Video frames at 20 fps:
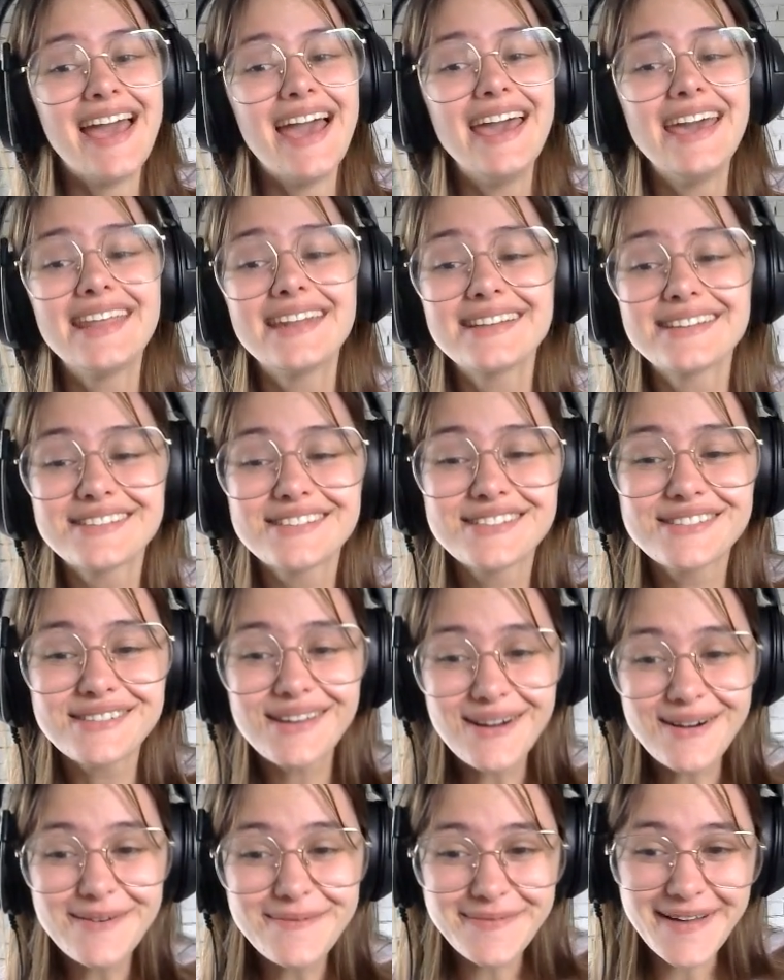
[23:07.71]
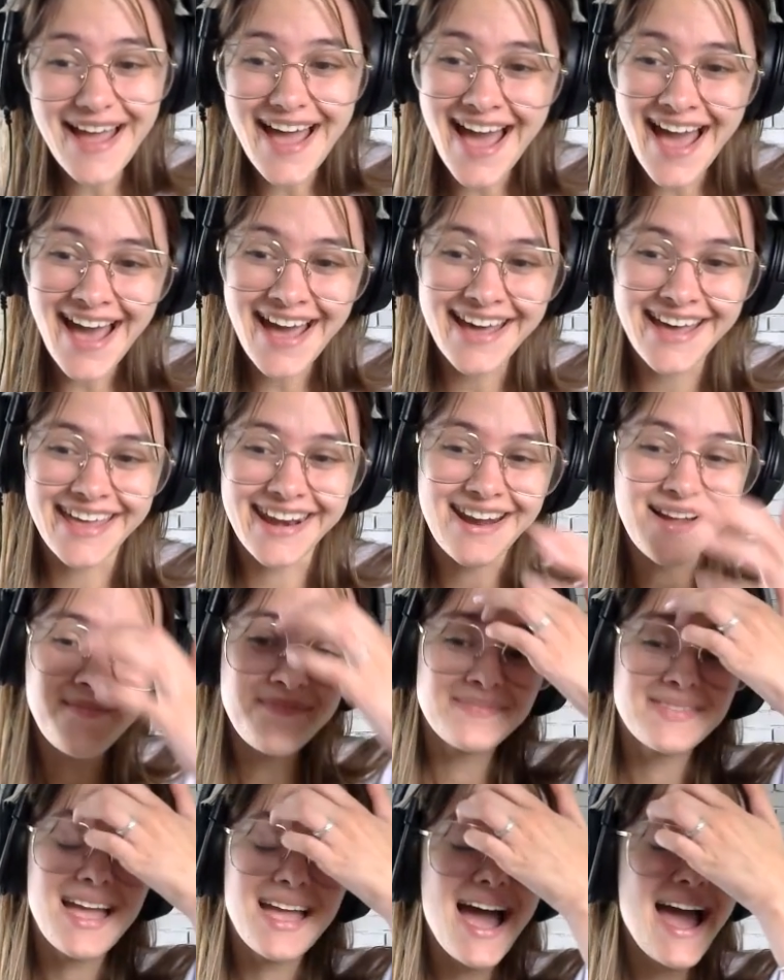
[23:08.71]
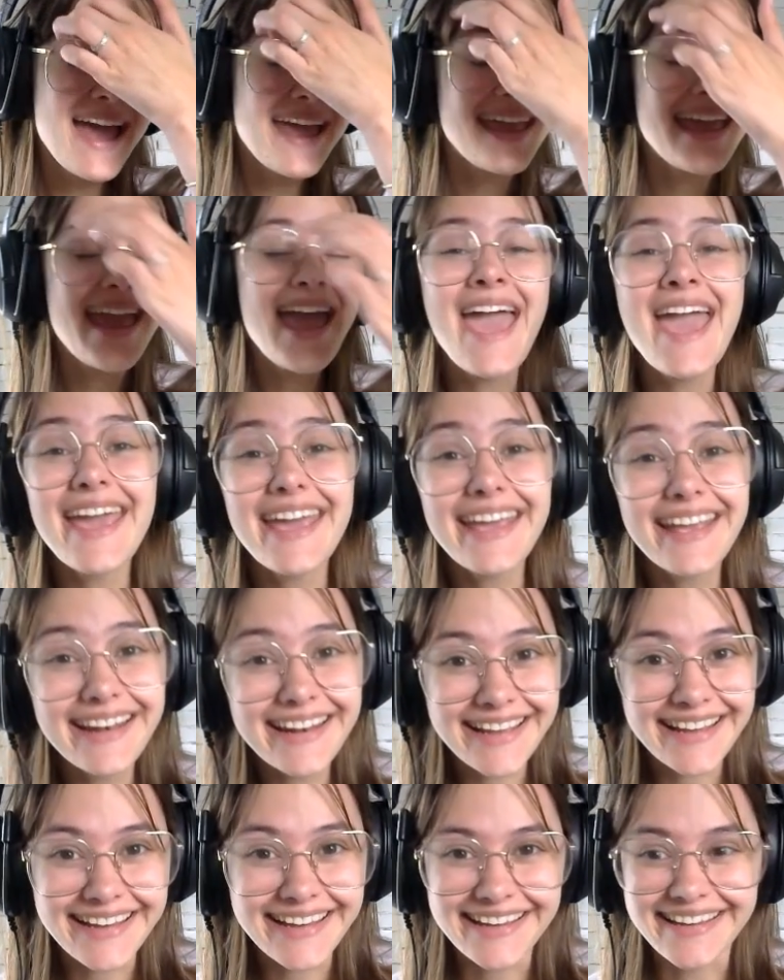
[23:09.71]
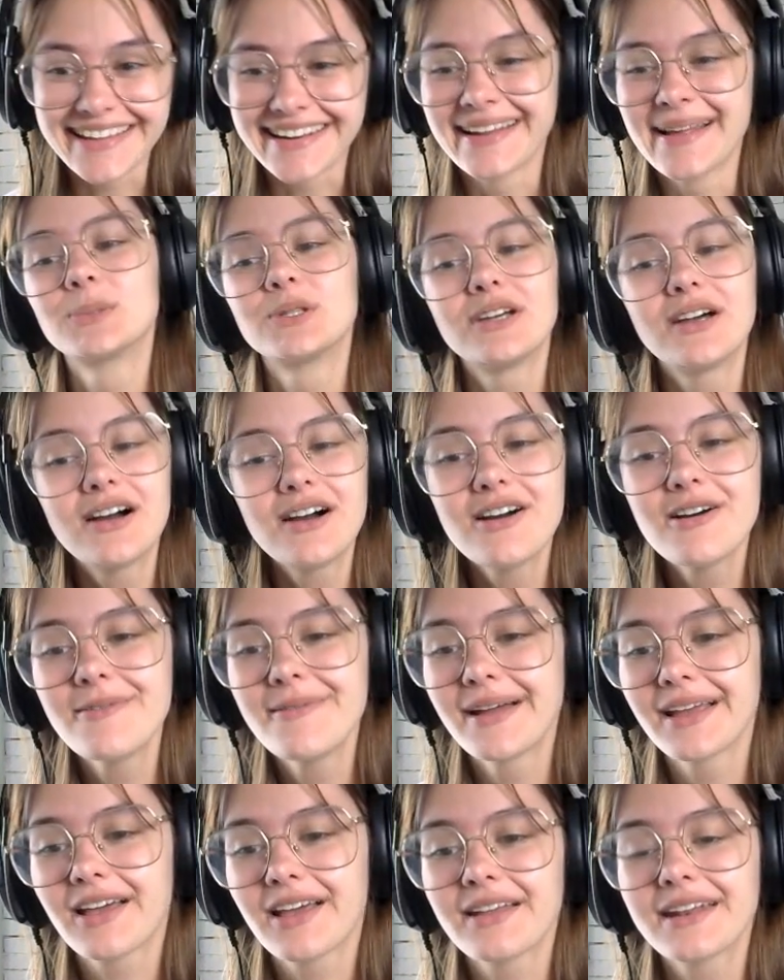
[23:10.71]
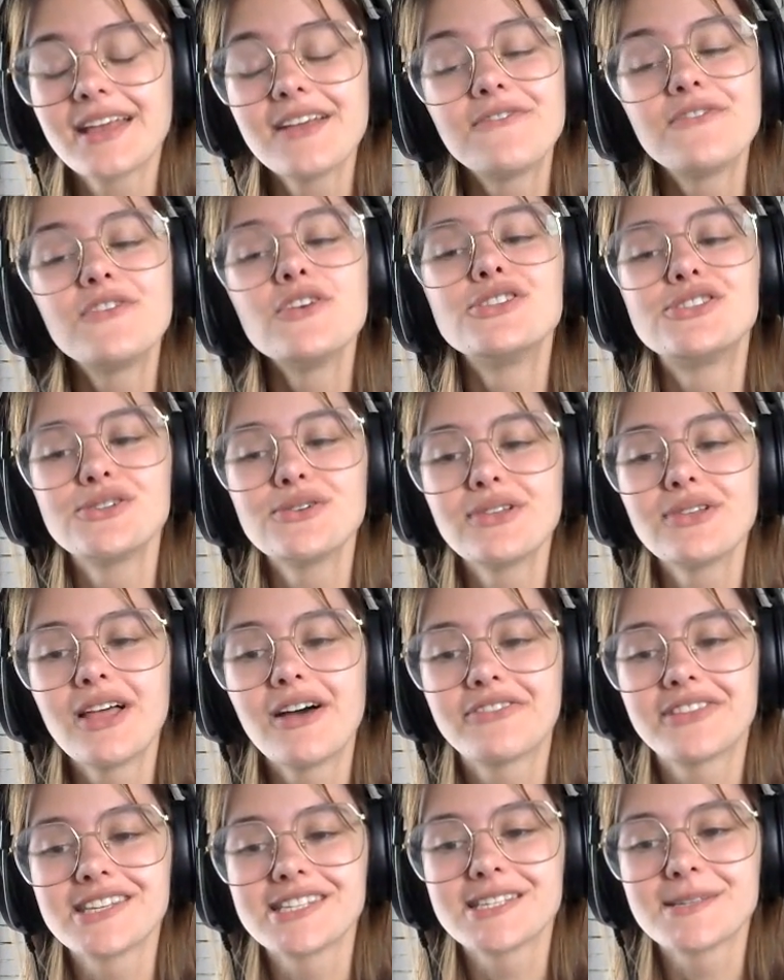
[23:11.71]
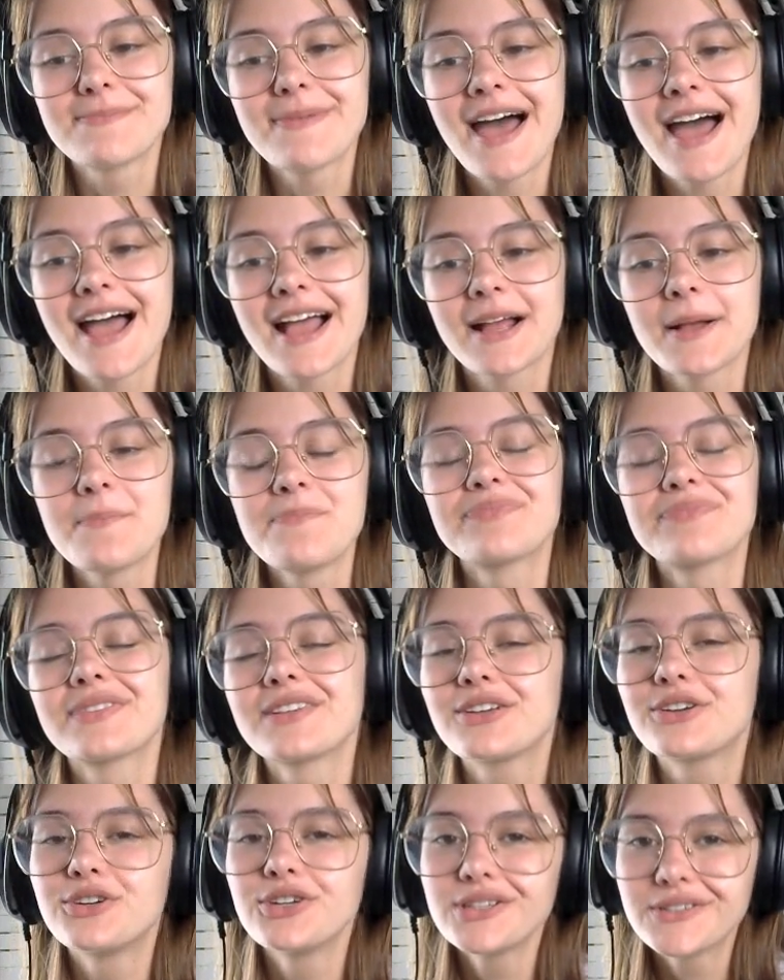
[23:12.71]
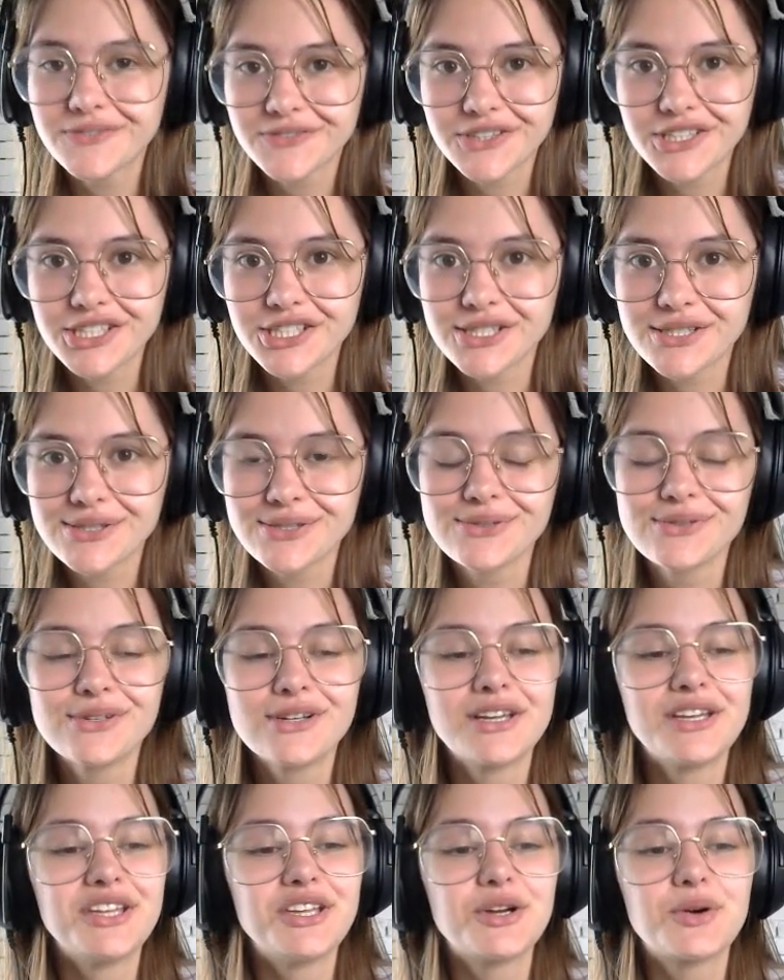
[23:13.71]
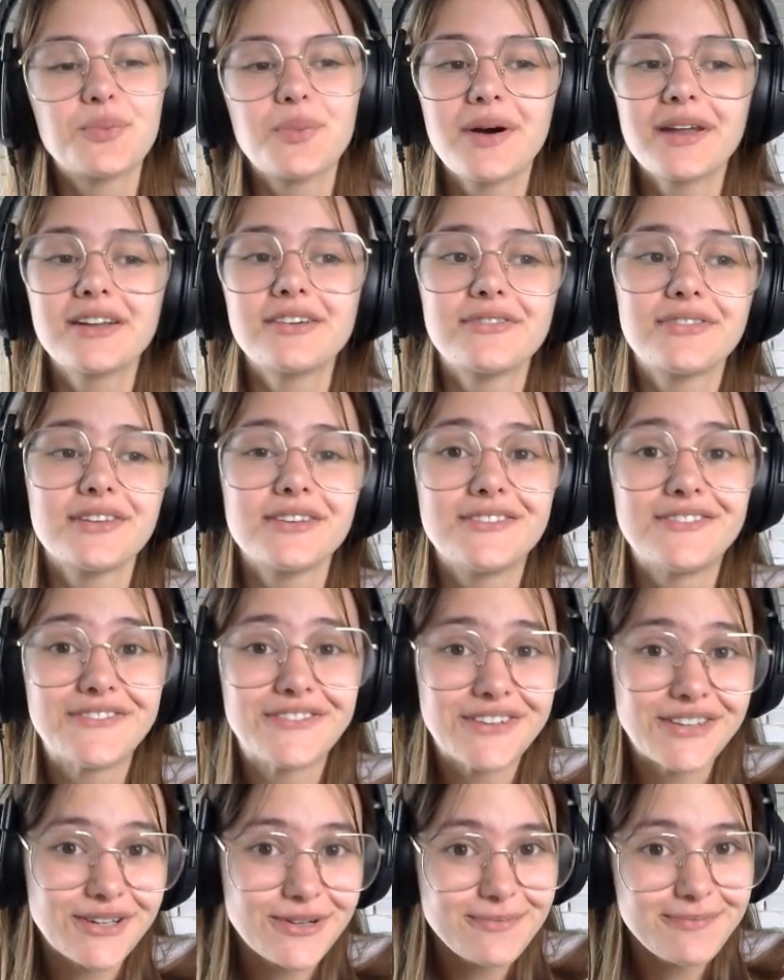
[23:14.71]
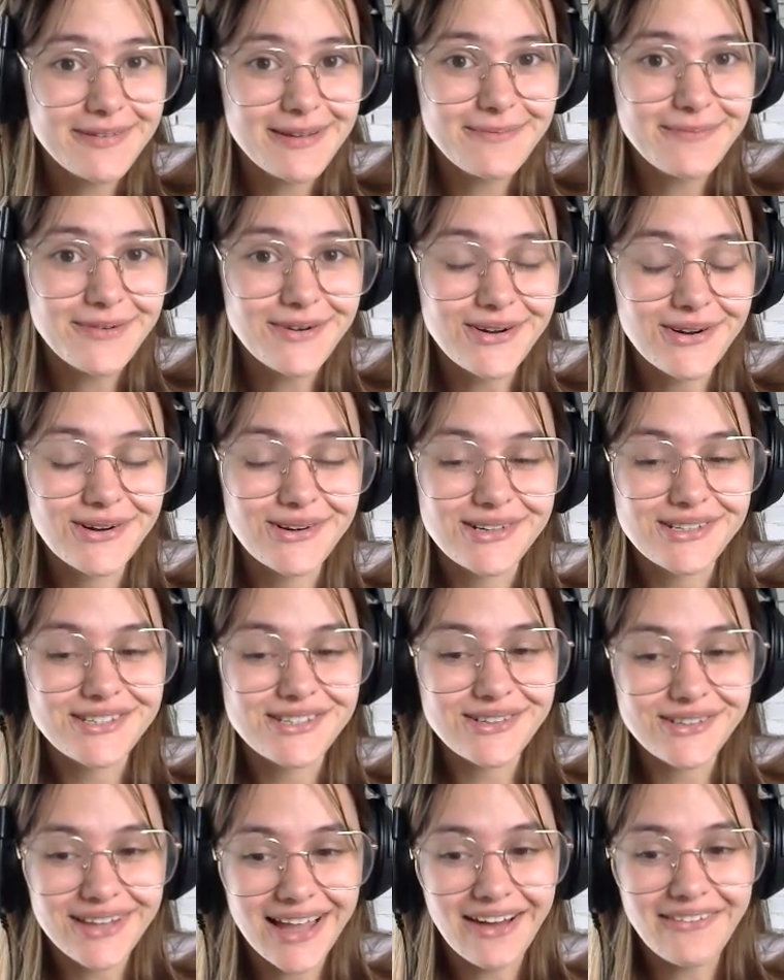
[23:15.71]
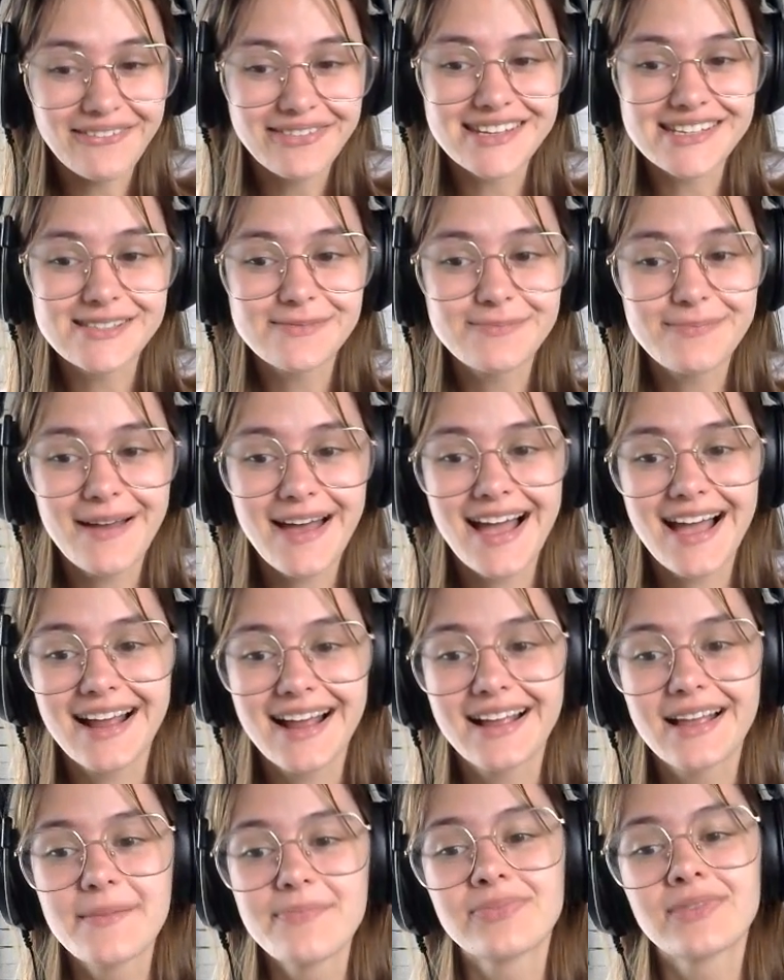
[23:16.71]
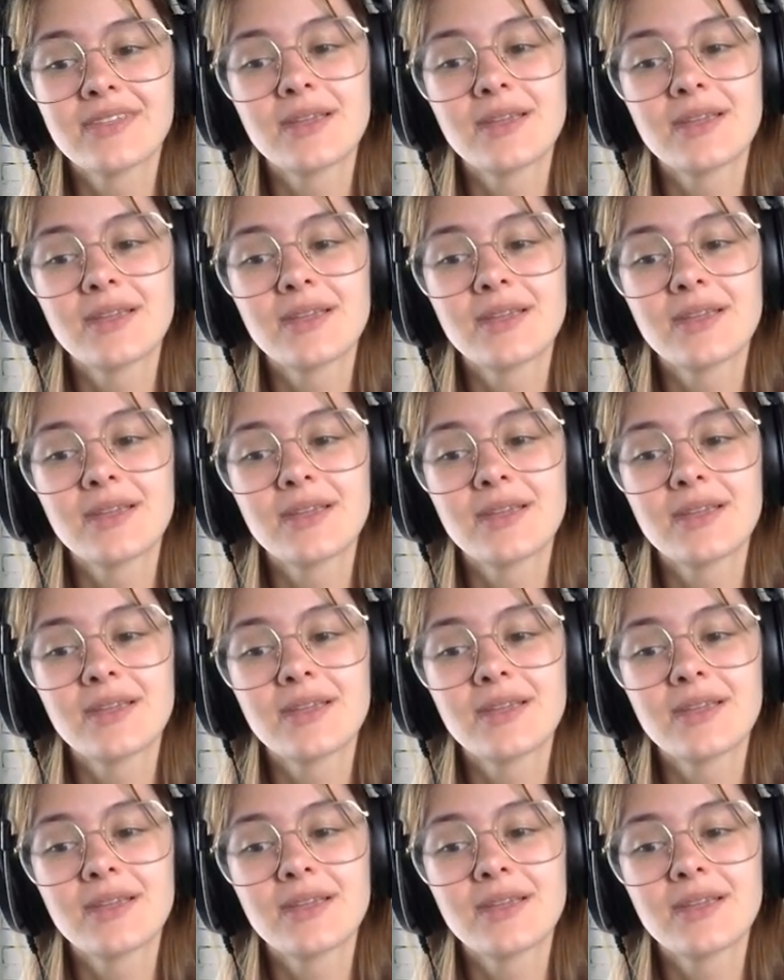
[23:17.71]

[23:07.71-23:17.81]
It is so bad. I hate it. Oh my god, if you do love this pack, good for you. You're one of the few people who do love this pack.